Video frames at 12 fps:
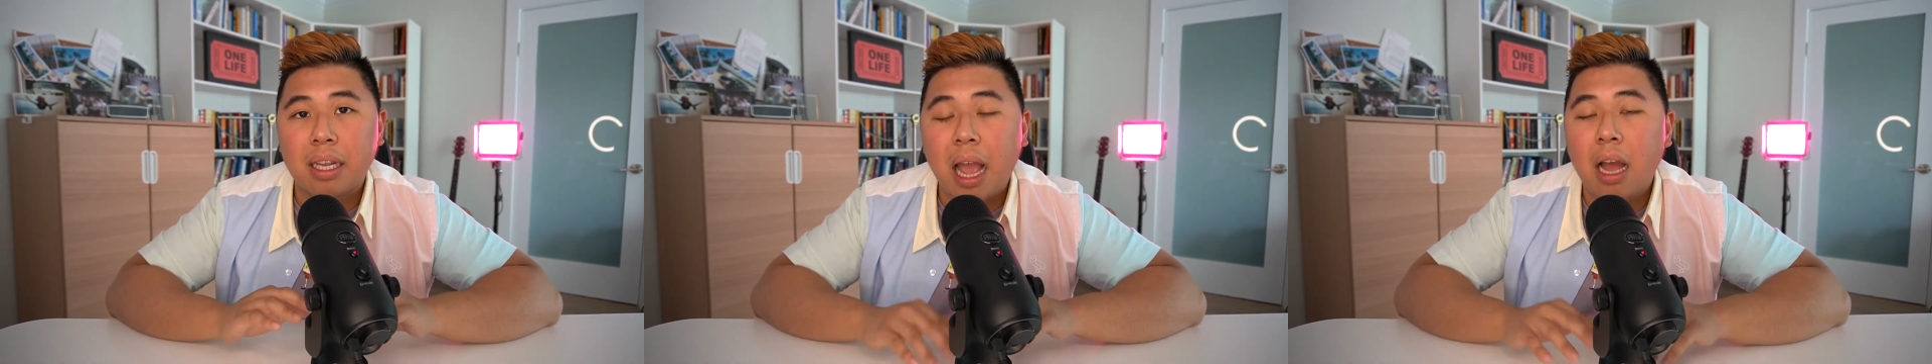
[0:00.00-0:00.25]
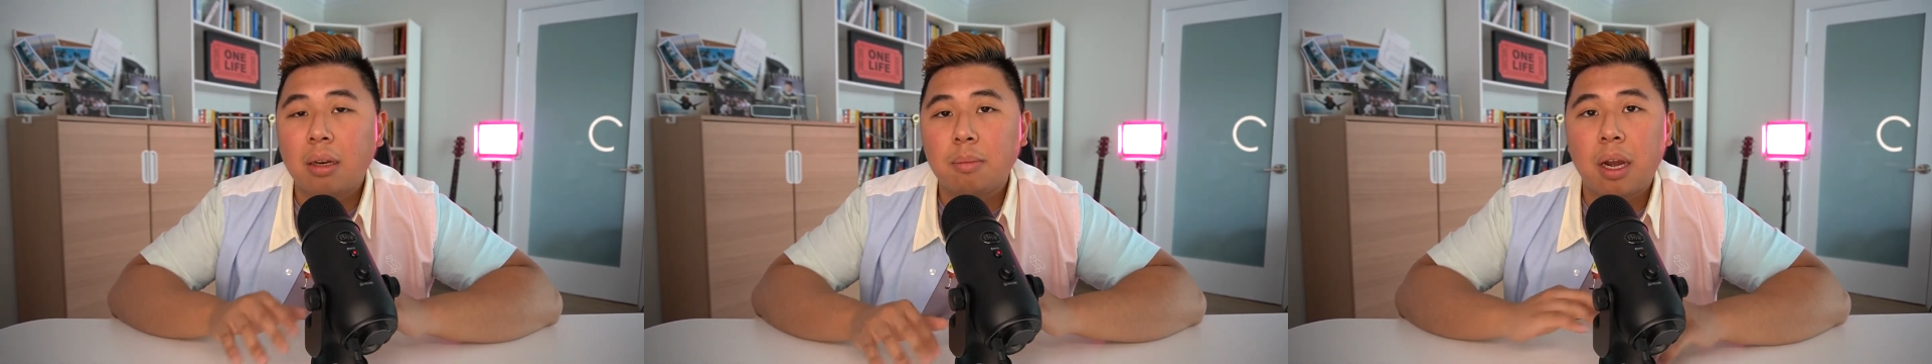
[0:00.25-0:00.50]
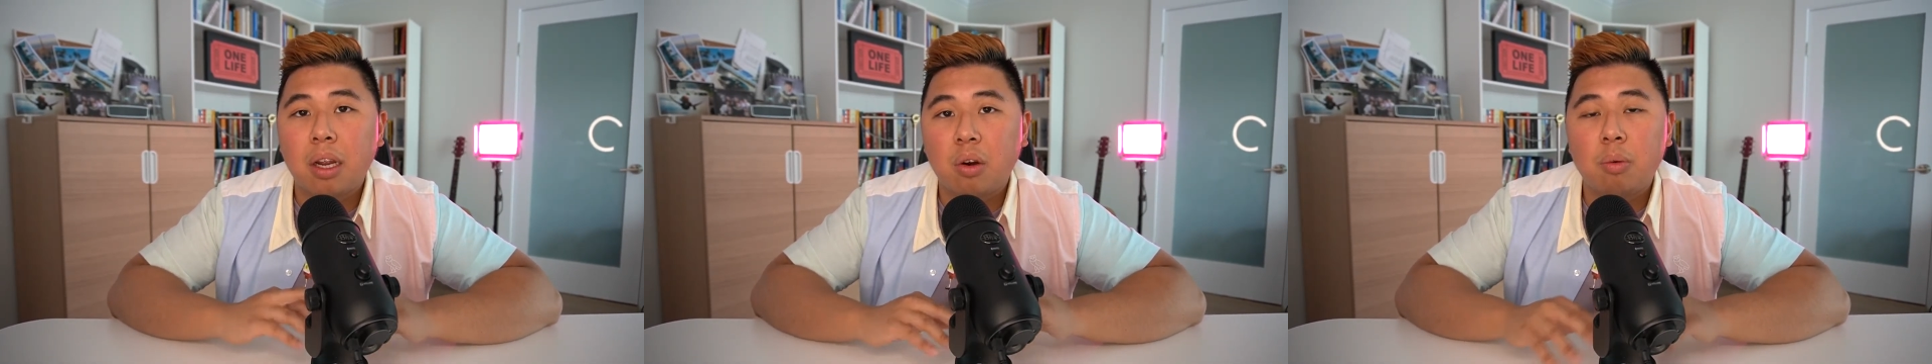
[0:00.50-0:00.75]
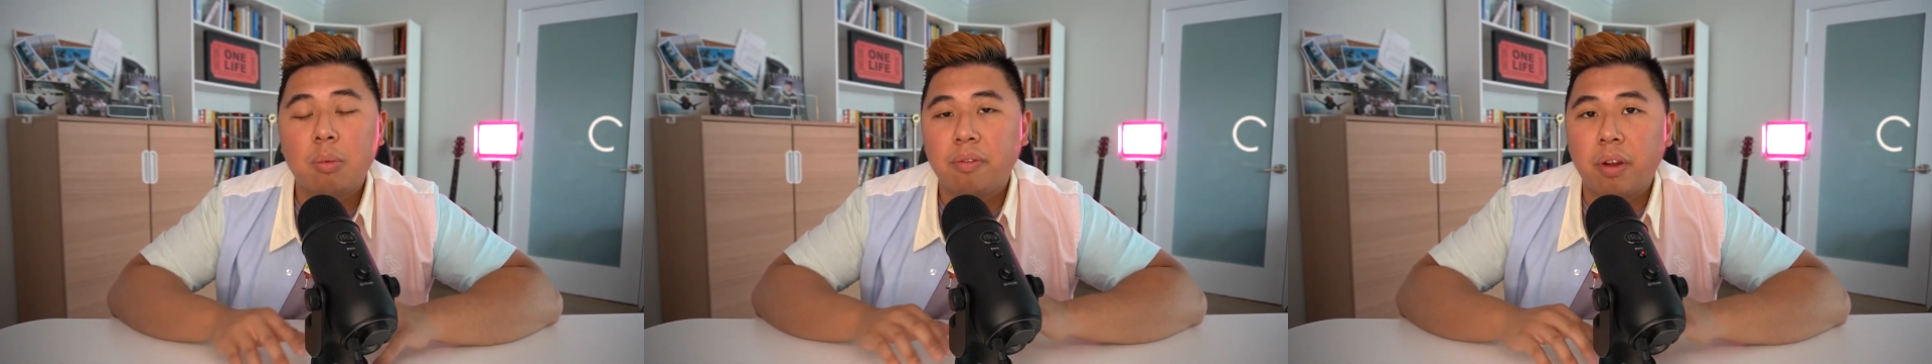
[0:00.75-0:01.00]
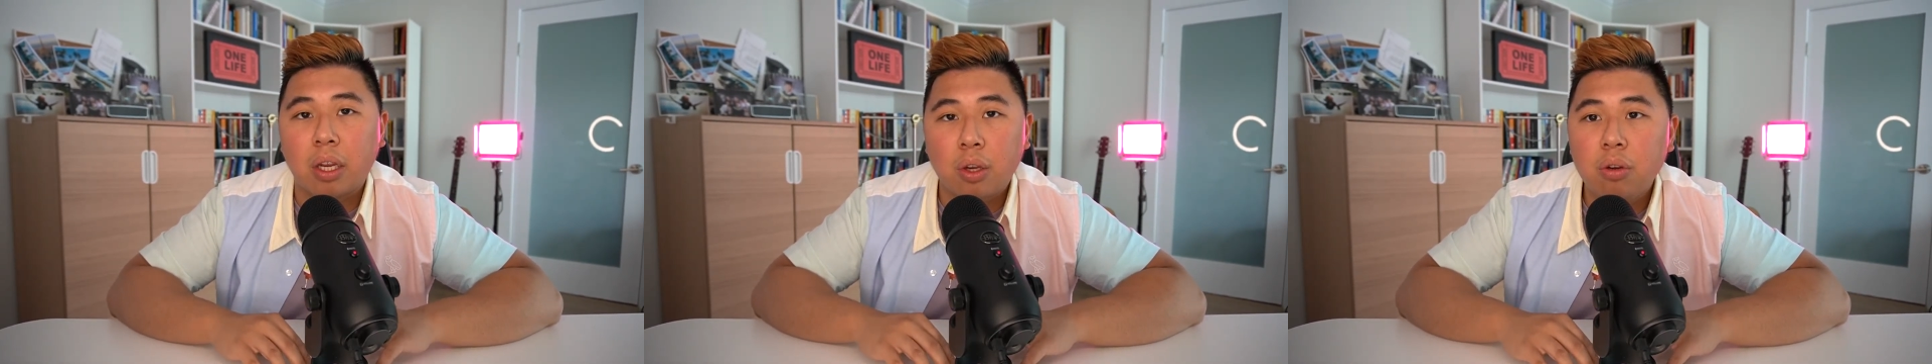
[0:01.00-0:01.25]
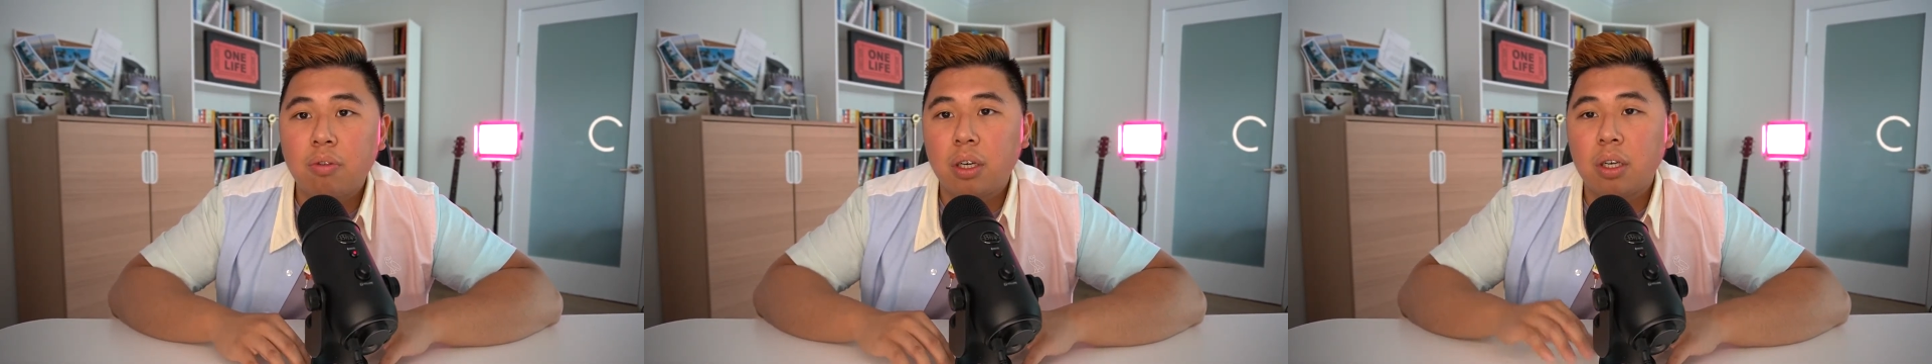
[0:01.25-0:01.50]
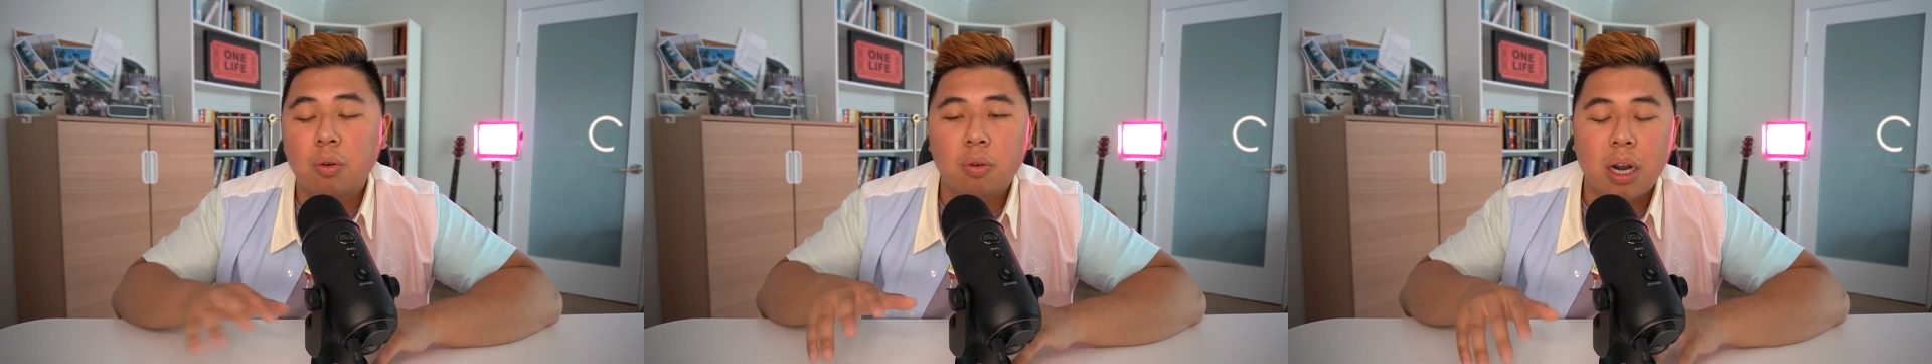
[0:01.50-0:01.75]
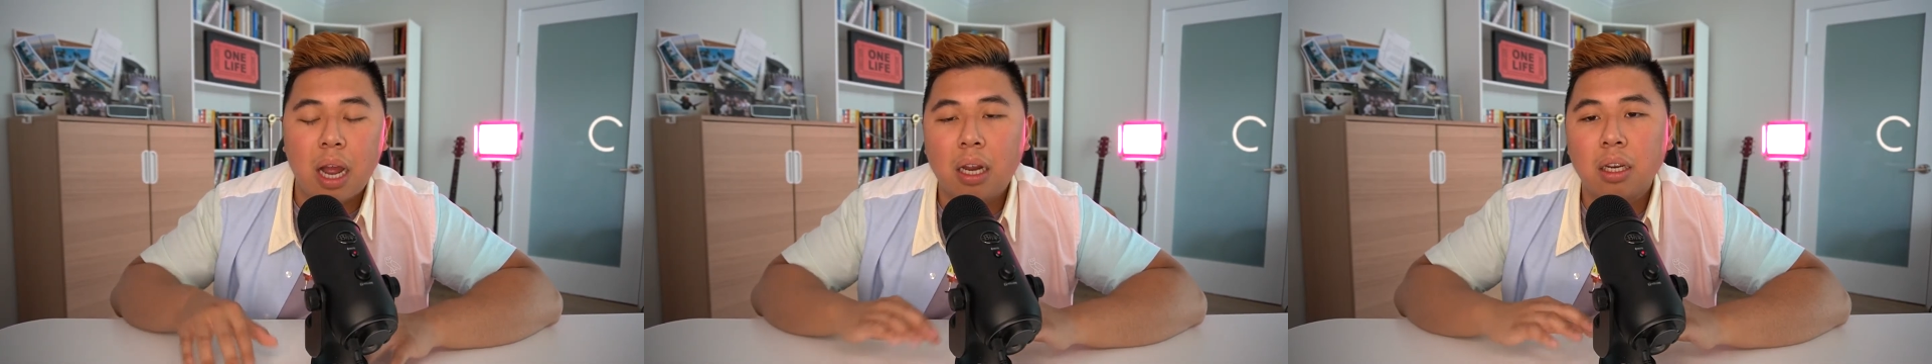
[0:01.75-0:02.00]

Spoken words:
how to buy a home in Vancouver or how